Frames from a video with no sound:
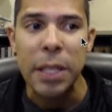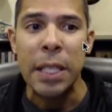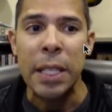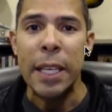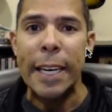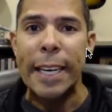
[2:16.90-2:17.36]

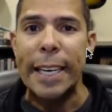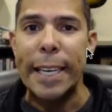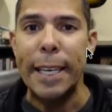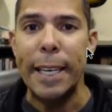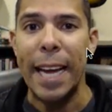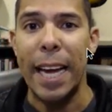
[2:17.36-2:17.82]

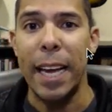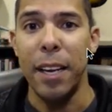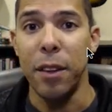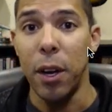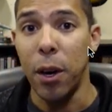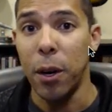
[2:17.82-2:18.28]
and
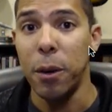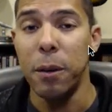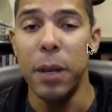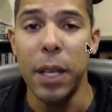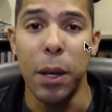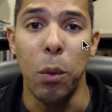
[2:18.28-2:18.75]
they're
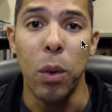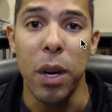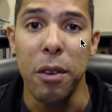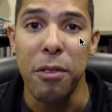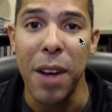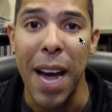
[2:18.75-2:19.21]
one
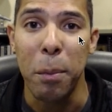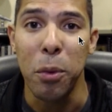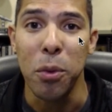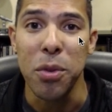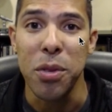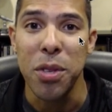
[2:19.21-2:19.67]
of
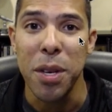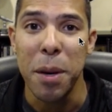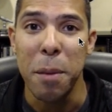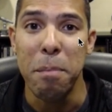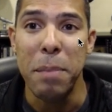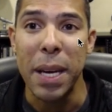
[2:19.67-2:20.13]
Apple's
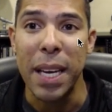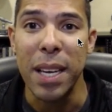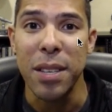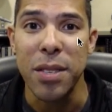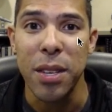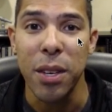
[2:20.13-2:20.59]
biggest,